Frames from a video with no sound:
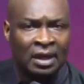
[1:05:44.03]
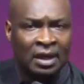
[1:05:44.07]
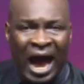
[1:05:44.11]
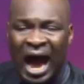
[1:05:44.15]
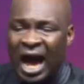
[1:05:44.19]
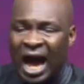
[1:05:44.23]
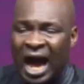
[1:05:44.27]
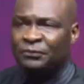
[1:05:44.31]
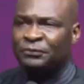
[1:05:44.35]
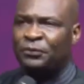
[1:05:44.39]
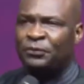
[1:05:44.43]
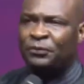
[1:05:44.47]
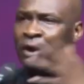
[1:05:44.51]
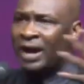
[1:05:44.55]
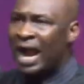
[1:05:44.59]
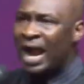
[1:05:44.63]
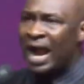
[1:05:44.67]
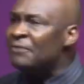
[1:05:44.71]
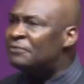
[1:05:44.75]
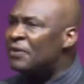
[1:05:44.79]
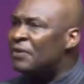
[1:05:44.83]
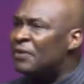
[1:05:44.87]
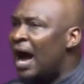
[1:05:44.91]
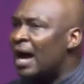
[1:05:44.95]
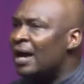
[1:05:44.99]
And
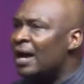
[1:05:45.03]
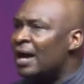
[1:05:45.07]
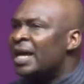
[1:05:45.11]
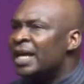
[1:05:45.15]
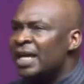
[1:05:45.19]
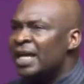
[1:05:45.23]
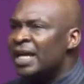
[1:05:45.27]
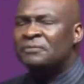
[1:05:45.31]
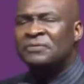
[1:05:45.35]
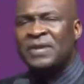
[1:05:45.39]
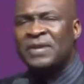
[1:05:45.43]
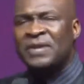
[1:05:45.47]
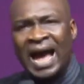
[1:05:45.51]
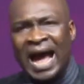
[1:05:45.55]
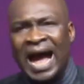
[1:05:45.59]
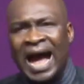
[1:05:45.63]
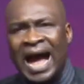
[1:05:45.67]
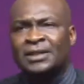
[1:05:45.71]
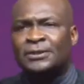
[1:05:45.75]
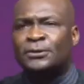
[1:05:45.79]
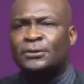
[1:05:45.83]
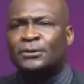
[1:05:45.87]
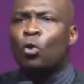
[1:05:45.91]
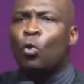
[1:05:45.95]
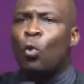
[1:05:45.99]
forever, if they
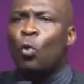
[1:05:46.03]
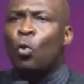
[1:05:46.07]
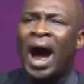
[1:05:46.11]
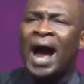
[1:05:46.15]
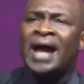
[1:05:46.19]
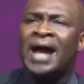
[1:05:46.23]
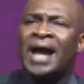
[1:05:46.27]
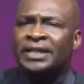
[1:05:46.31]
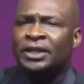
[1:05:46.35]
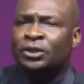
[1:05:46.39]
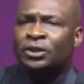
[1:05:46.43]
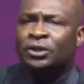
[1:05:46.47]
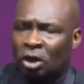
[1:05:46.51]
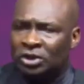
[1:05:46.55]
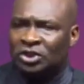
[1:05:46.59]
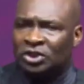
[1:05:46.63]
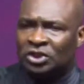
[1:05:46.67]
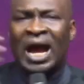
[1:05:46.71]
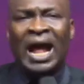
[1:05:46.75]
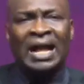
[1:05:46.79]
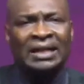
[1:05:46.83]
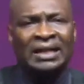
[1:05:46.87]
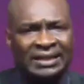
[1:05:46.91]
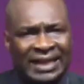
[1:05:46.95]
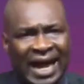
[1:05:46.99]
ask you why did your
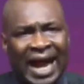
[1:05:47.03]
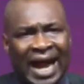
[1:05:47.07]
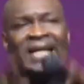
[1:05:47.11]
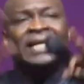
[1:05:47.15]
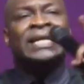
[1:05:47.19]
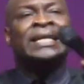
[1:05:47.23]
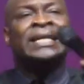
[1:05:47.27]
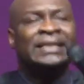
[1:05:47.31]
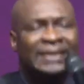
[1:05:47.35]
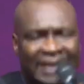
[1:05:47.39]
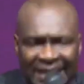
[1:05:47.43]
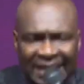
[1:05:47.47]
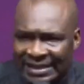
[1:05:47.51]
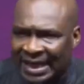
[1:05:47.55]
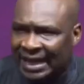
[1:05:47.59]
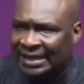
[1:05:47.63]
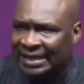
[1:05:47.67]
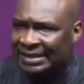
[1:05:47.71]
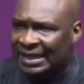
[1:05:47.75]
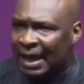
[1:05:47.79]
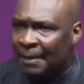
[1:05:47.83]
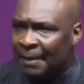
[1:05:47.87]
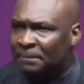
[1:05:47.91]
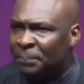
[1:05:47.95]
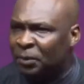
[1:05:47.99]
child die in this
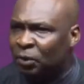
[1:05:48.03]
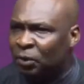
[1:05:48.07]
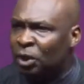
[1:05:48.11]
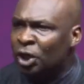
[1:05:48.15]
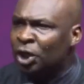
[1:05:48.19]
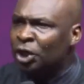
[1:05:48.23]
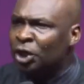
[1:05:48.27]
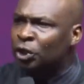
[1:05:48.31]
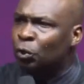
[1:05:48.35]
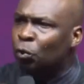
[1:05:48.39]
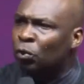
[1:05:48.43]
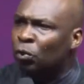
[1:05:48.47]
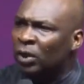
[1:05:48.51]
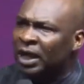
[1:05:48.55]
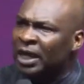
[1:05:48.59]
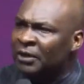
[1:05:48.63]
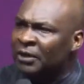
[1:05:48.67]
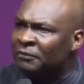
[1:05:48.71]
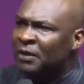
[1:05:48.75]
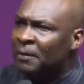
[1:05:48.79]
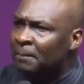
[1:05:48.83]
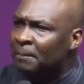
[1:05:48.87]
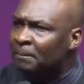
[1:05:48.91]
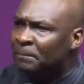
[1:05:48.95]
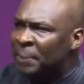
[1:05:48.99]
example, you will
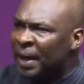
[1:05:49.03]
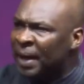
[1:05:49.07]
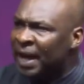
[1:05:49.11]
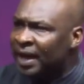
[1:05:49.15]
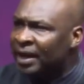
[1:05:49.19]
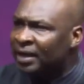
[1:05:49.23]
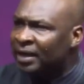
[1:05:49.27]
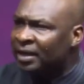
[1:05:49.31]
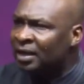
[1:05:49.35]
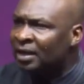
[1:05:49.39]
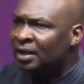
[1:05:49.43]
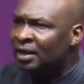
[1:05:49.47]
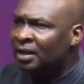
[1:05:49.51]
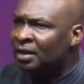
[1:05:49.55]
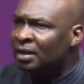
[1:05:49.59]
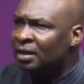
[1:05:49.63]
live in pain.